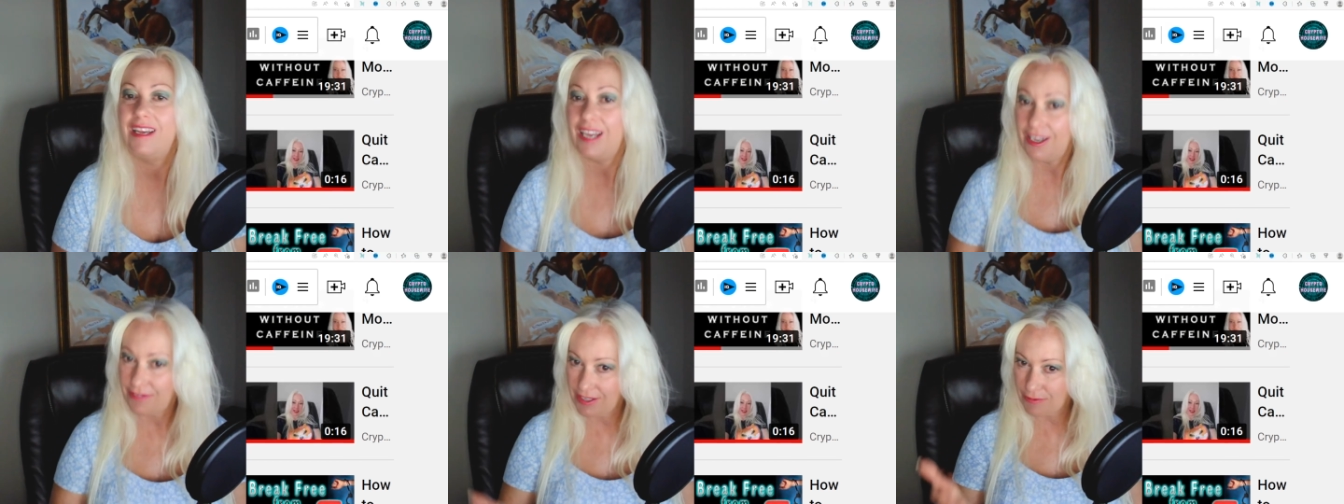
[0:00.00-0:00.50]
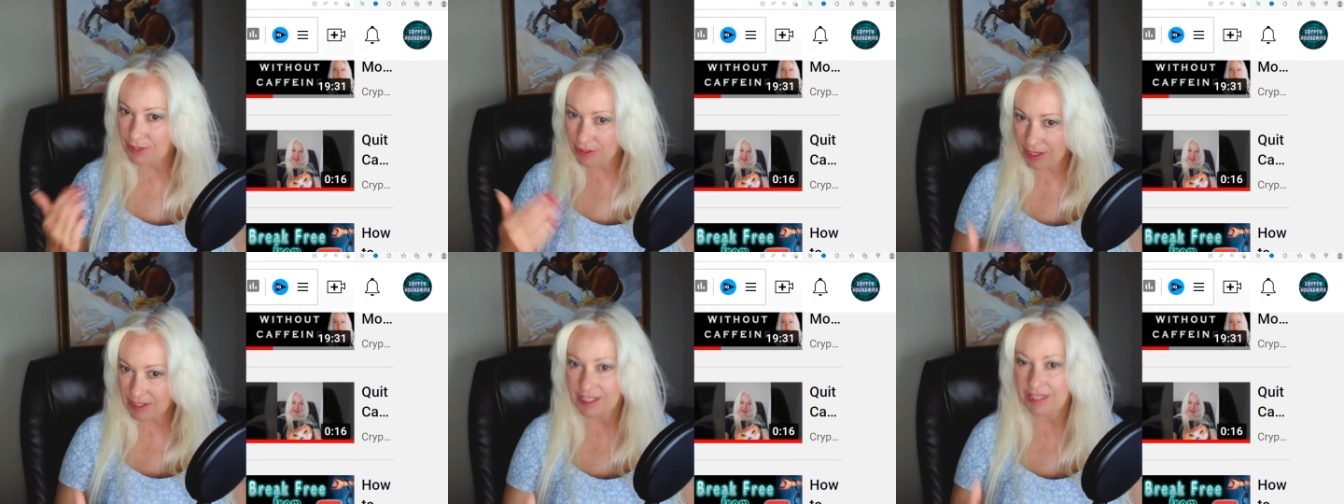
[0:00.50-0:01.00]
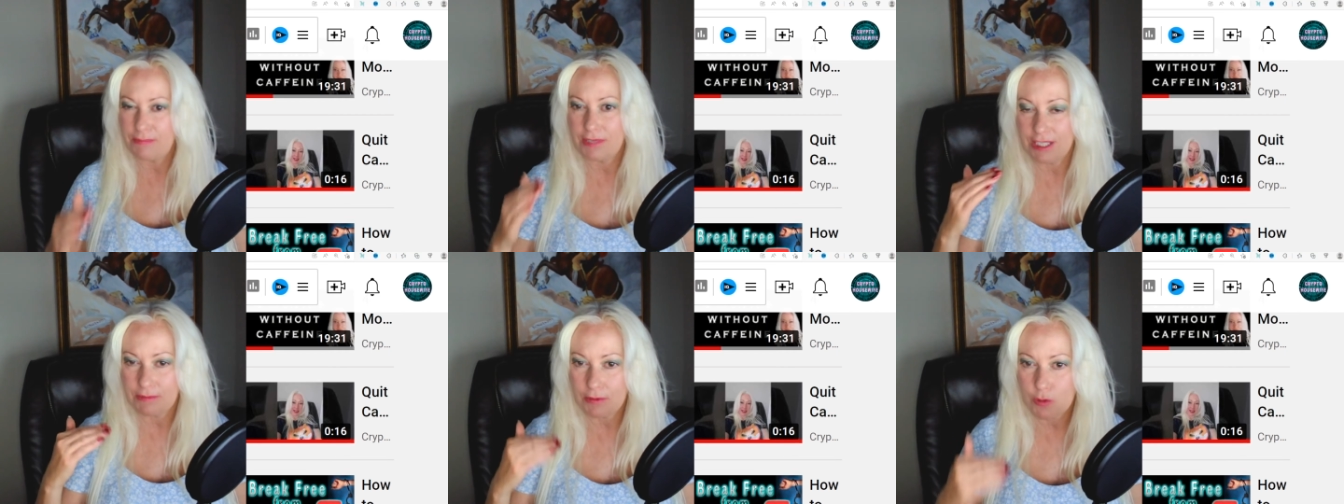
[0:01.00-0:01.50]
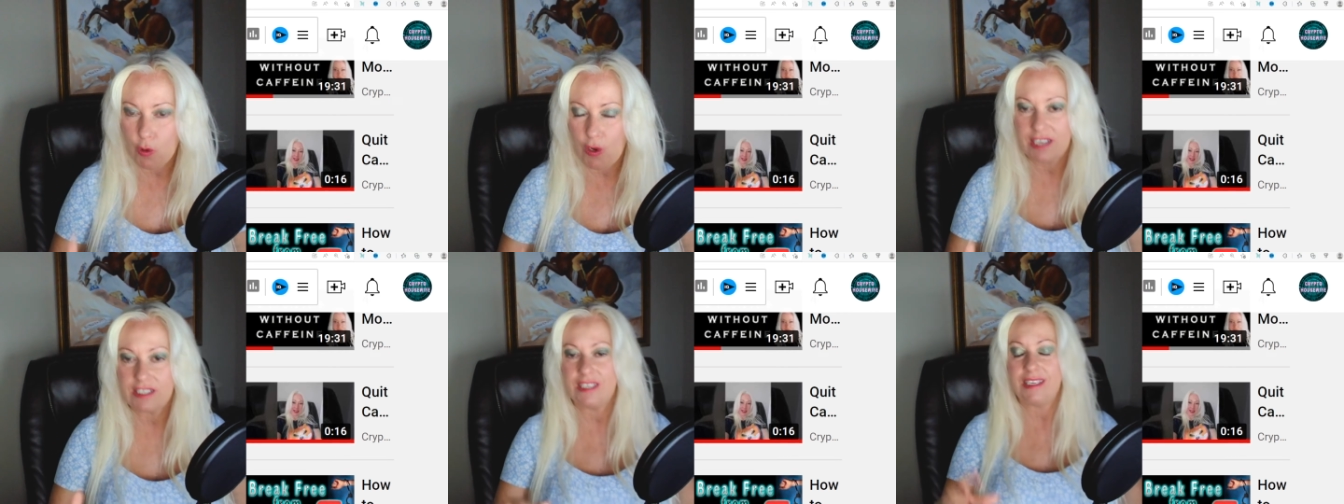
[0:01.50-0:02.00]
having withdrawal symptoms
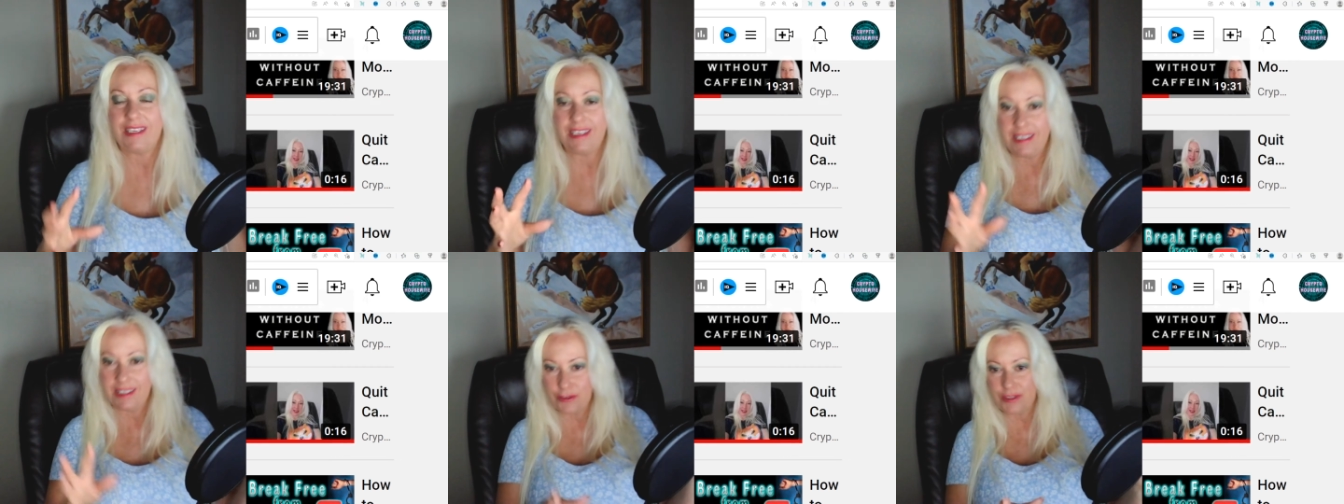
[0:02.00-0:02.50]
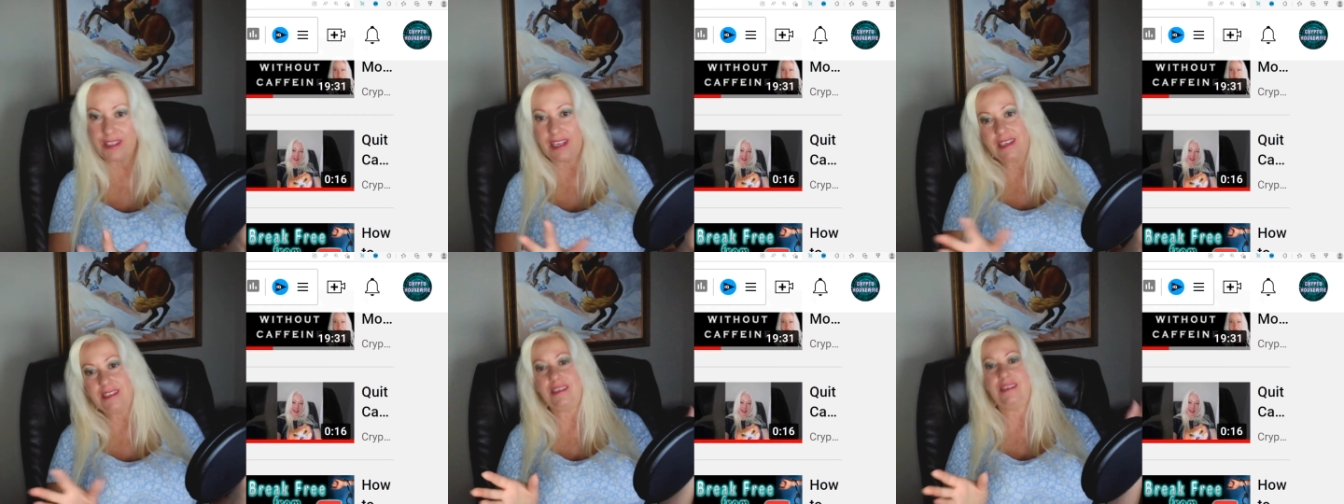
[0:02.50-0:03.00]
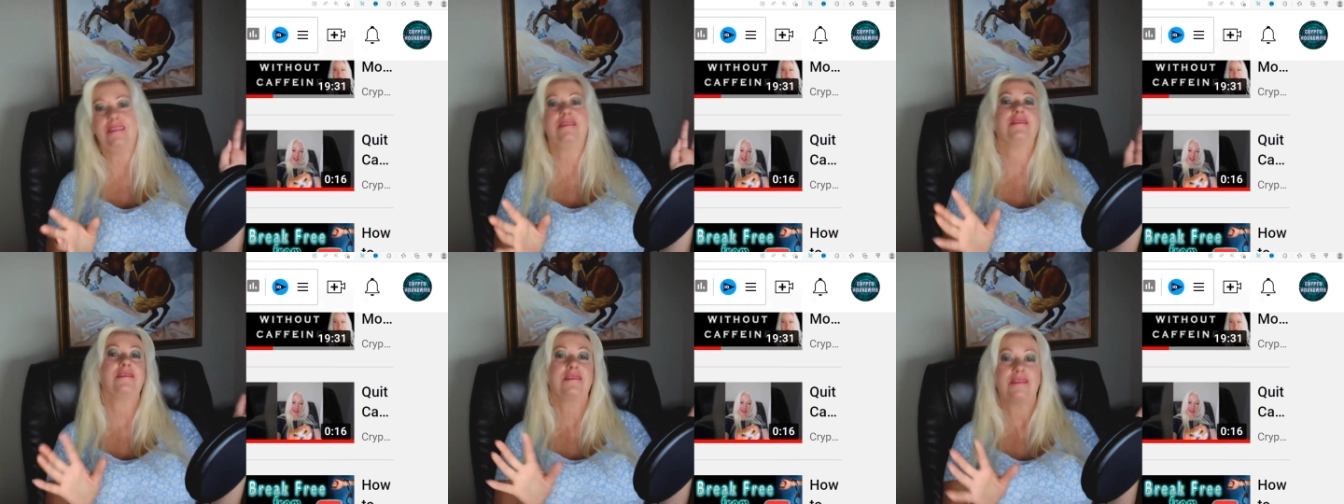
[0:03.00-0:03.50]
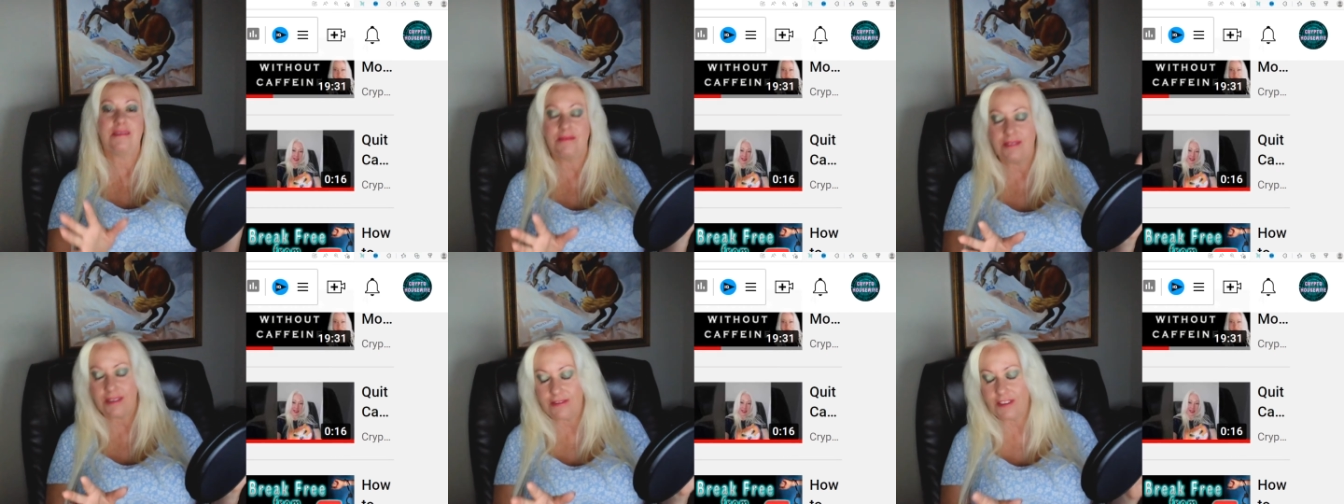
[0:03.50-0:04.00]
crashing and getting those
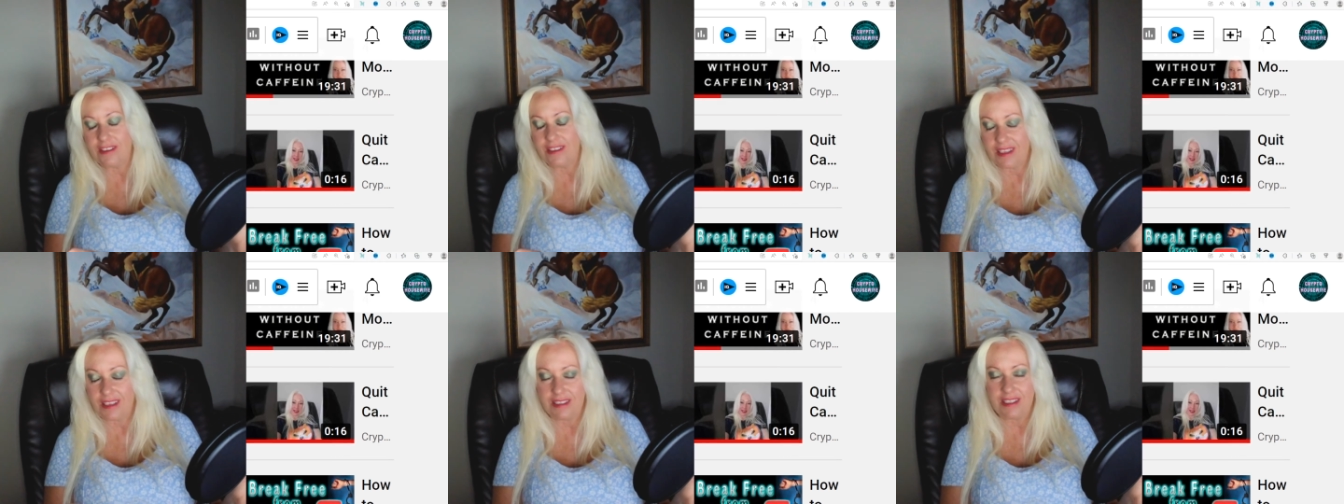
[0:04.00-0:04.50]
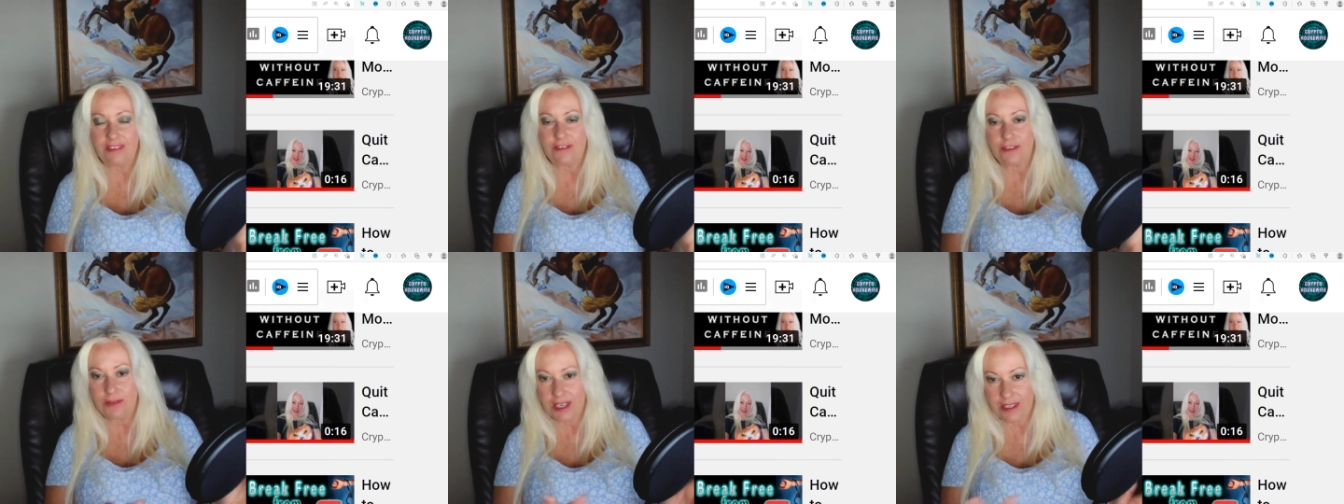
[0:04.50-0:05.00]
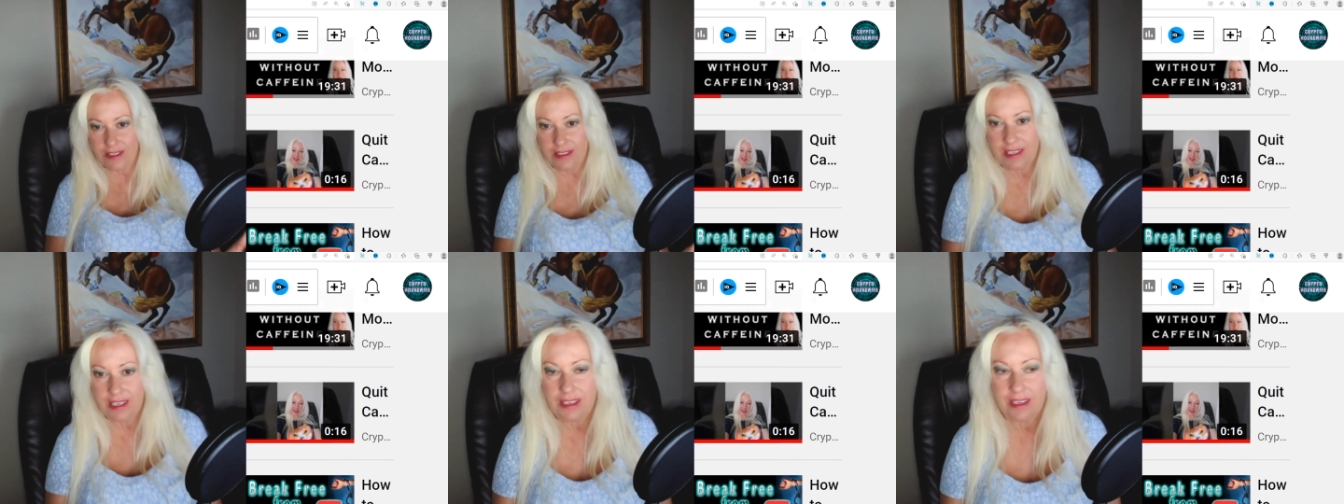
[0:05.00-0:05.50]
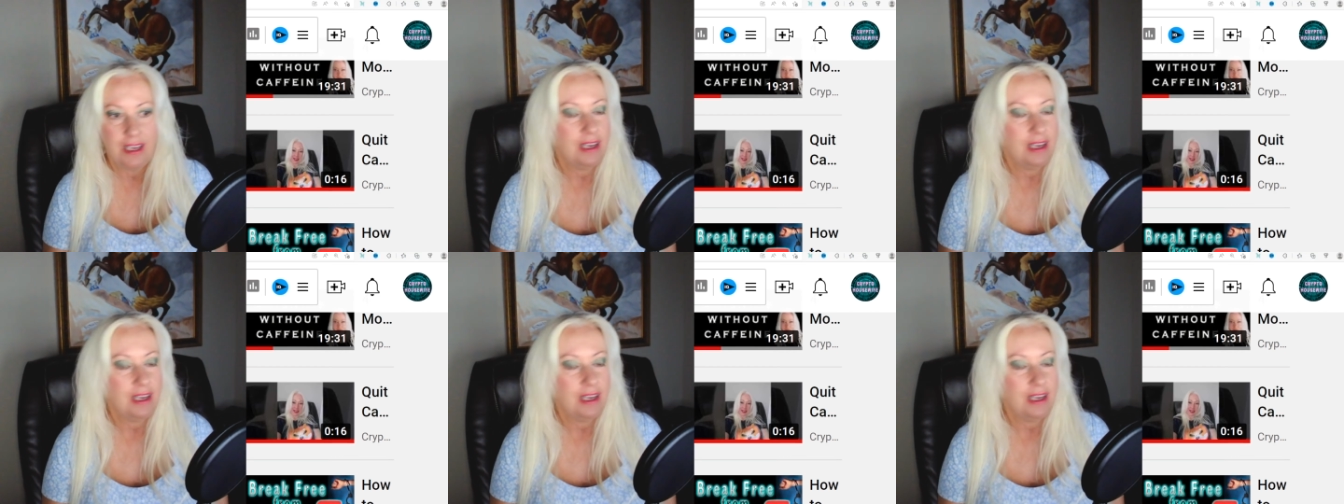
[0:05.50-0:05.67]
feeling lazy for a while during the day,